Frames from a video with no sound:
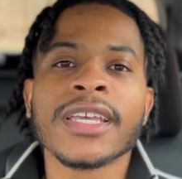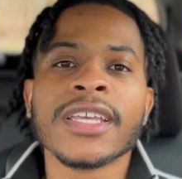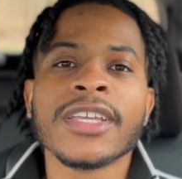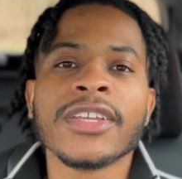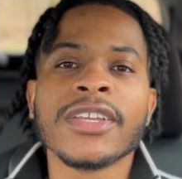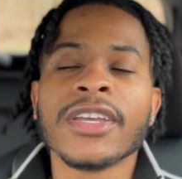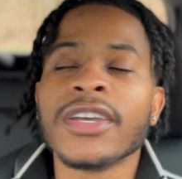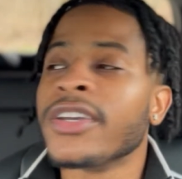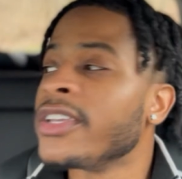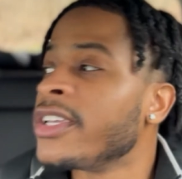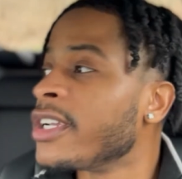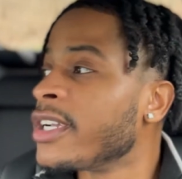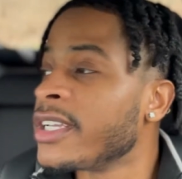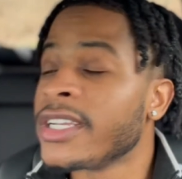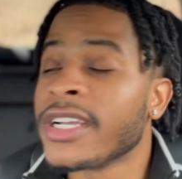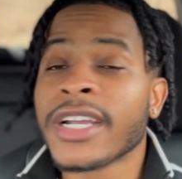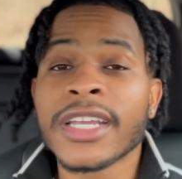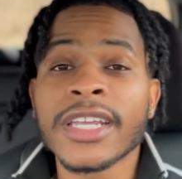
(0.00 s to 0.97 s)

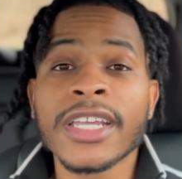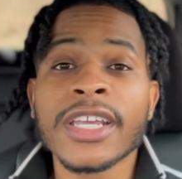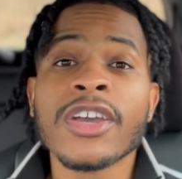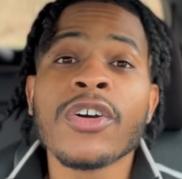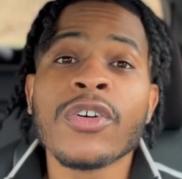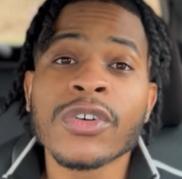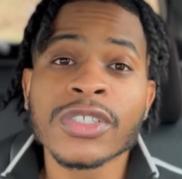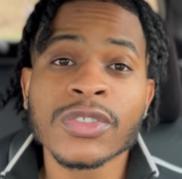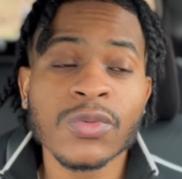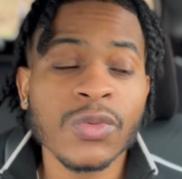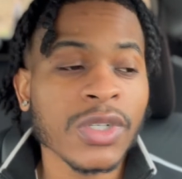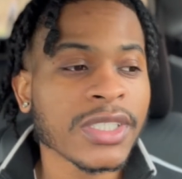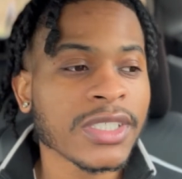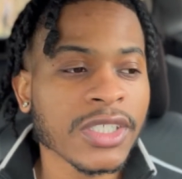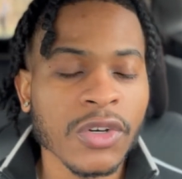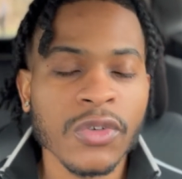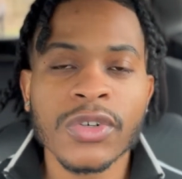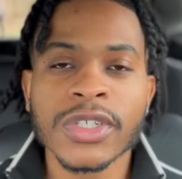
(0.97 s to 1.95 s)
Your ego is
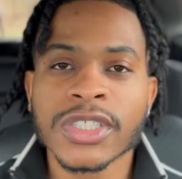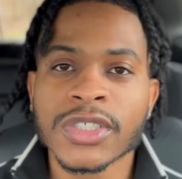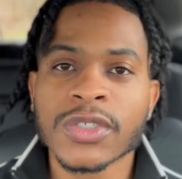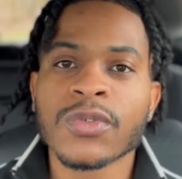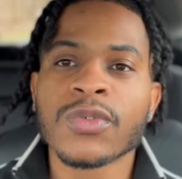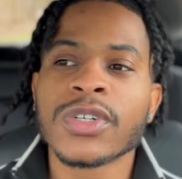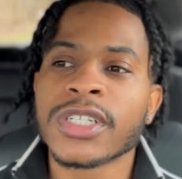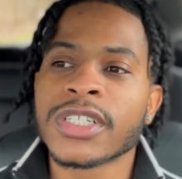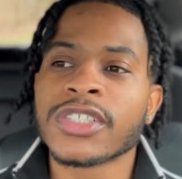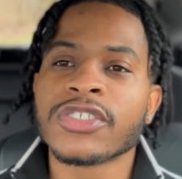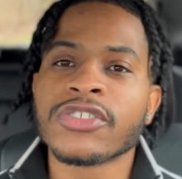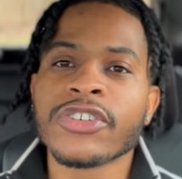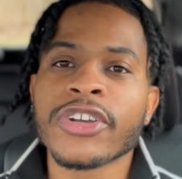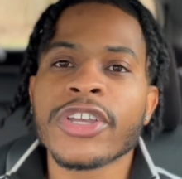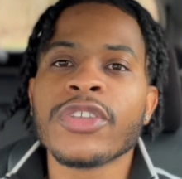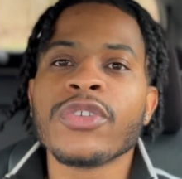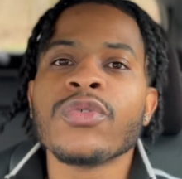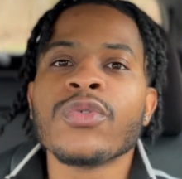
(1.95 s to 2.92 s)
what's going to want to
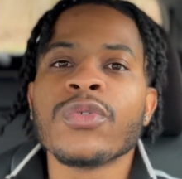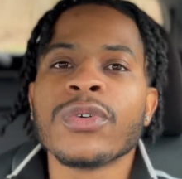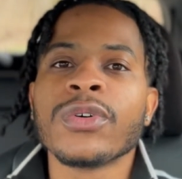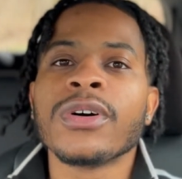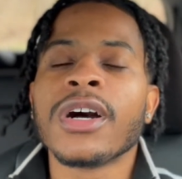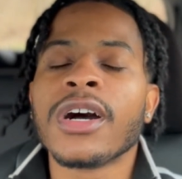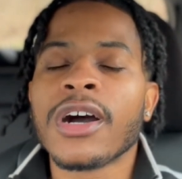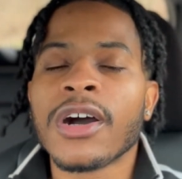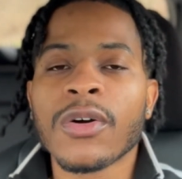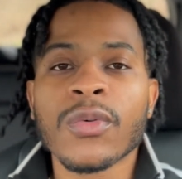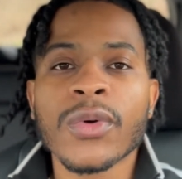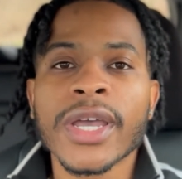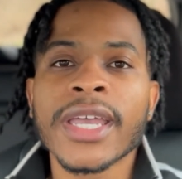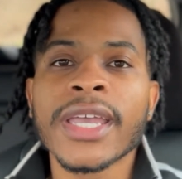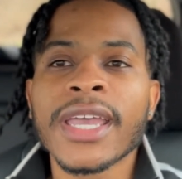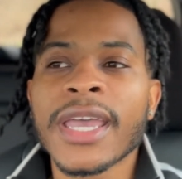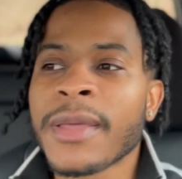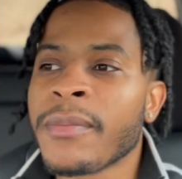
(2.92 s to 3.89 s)
stray you
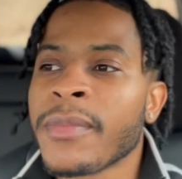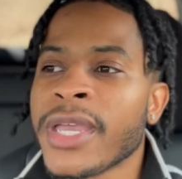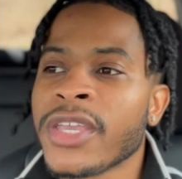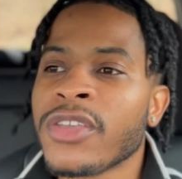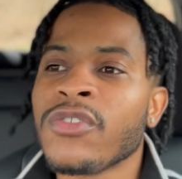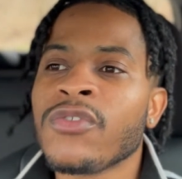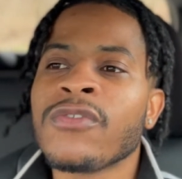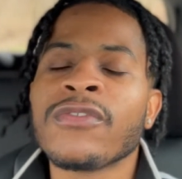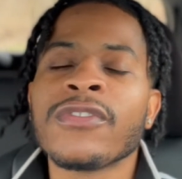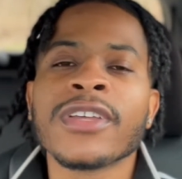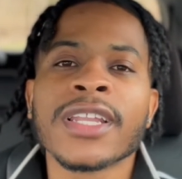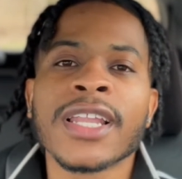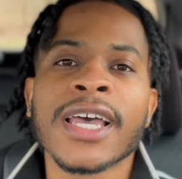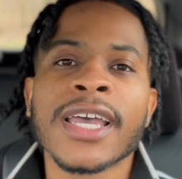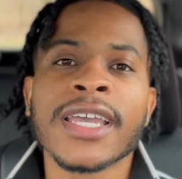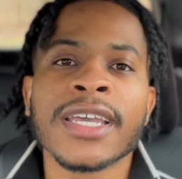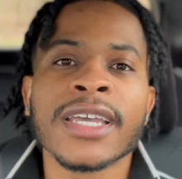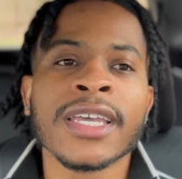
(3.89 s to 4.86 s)
away and make you feel
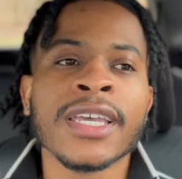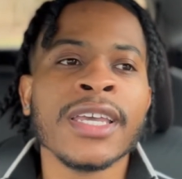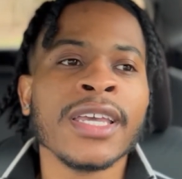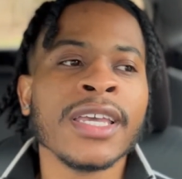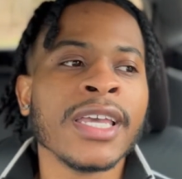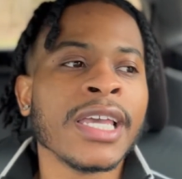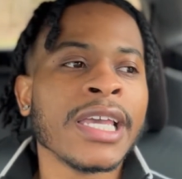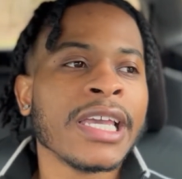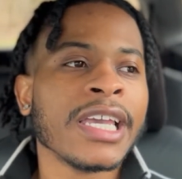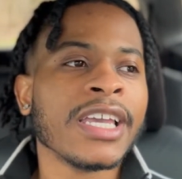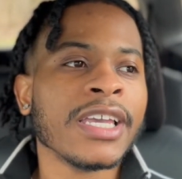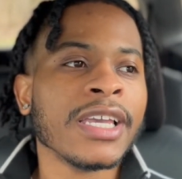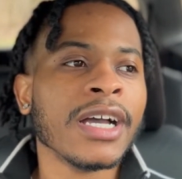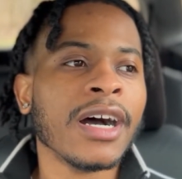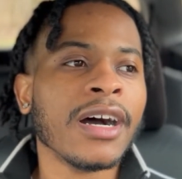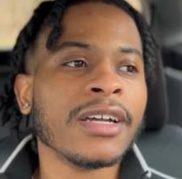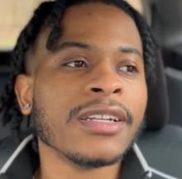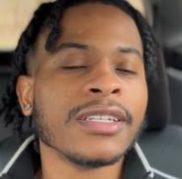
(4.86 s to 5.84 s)
like
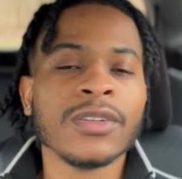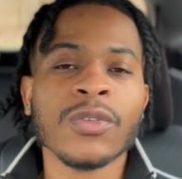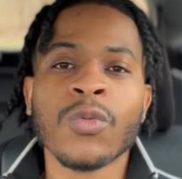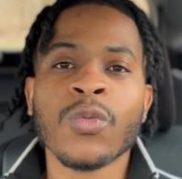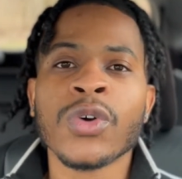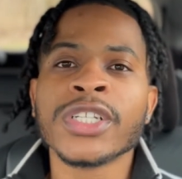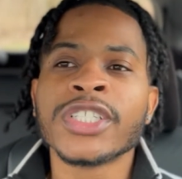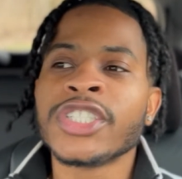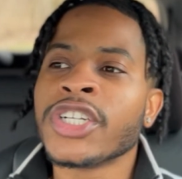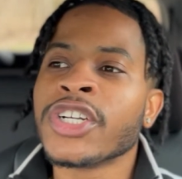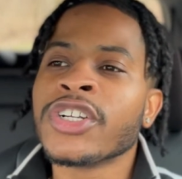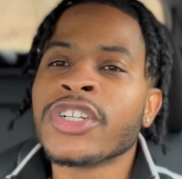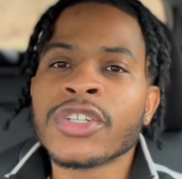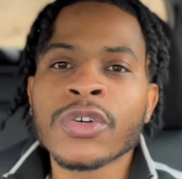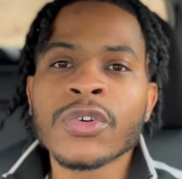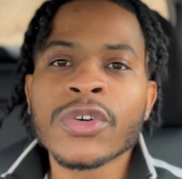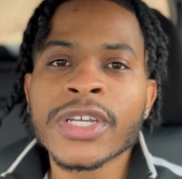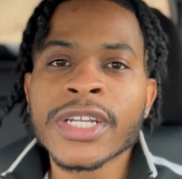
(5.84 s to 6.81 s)
what you're
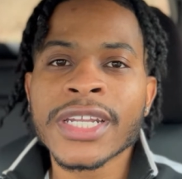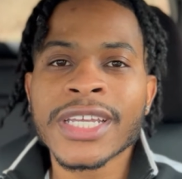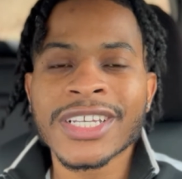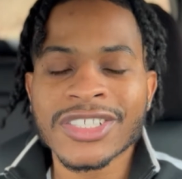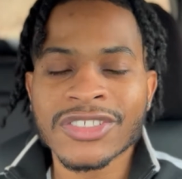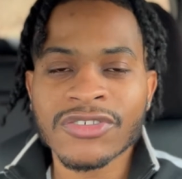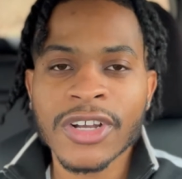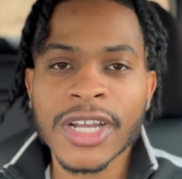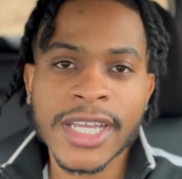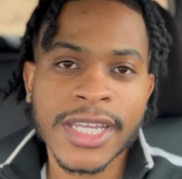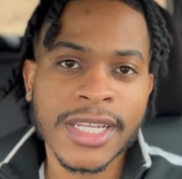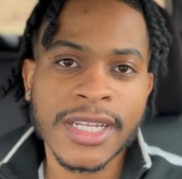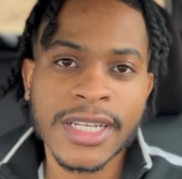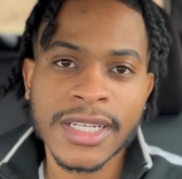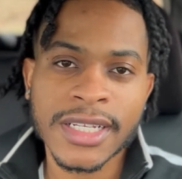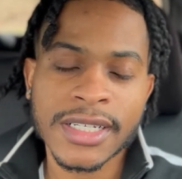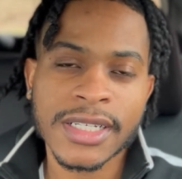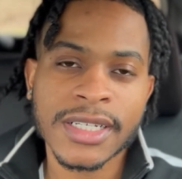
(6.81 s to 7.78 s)
doing is right.
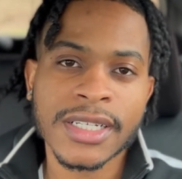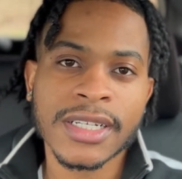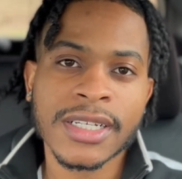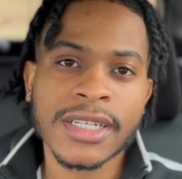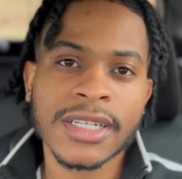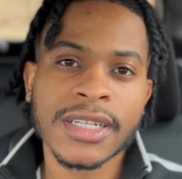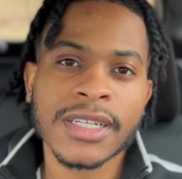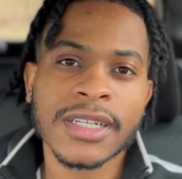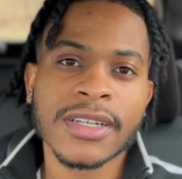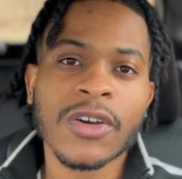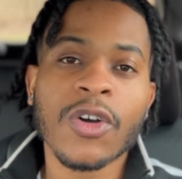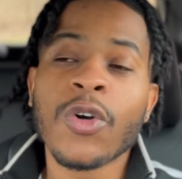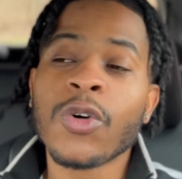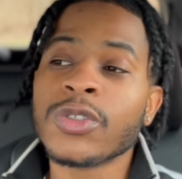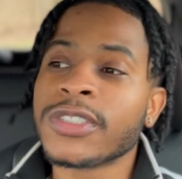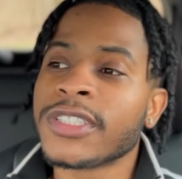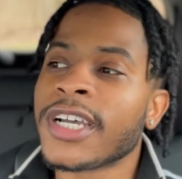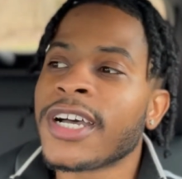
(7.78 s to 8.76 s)

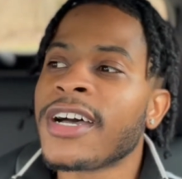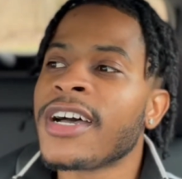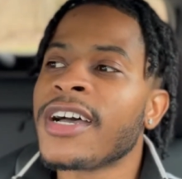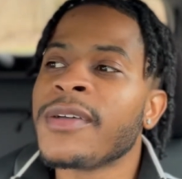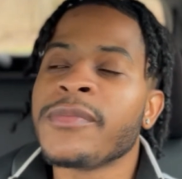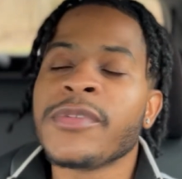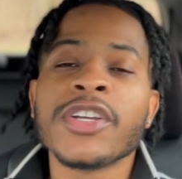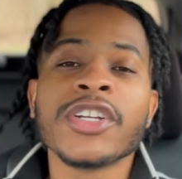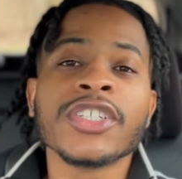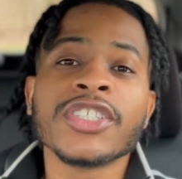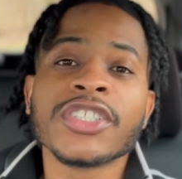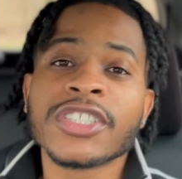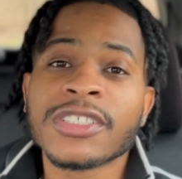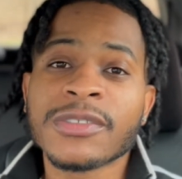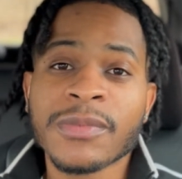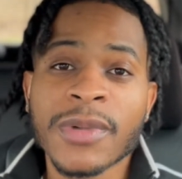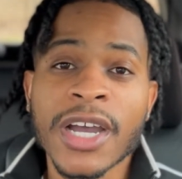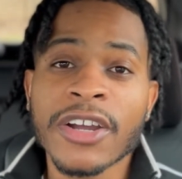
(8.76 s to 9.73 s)
Whole time, you're just
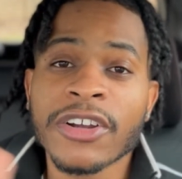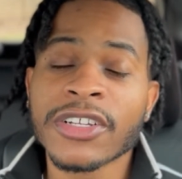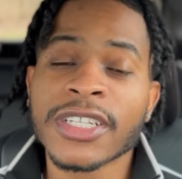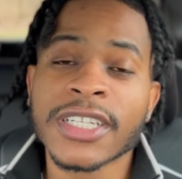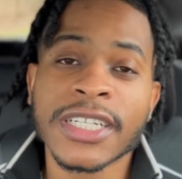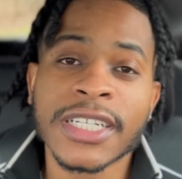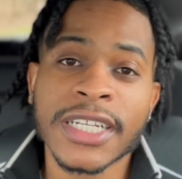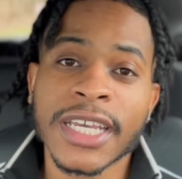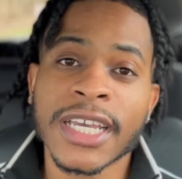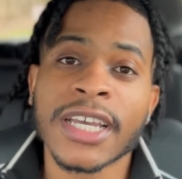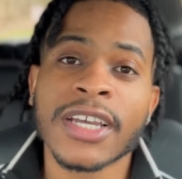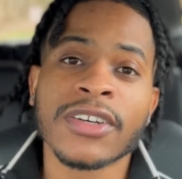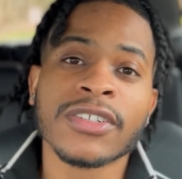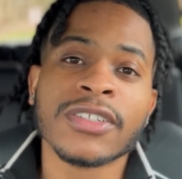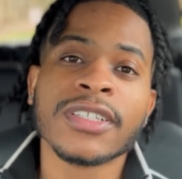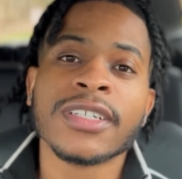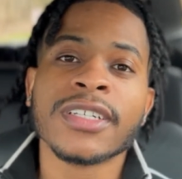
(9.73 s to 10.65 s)
spiraling down.